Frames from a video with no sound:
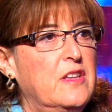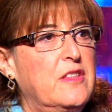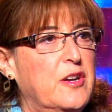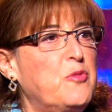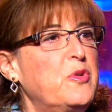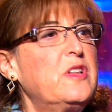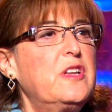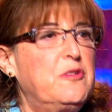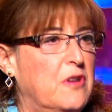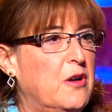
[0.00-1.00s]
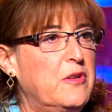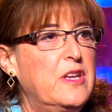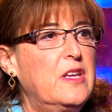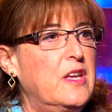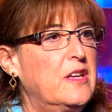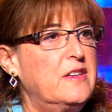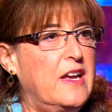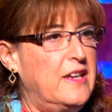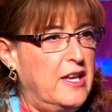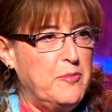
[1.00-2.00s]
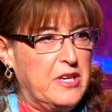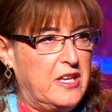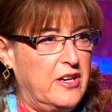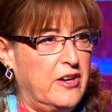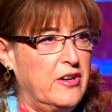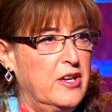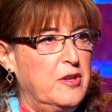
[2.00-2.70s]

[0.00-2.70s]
that are really growing and dynamic here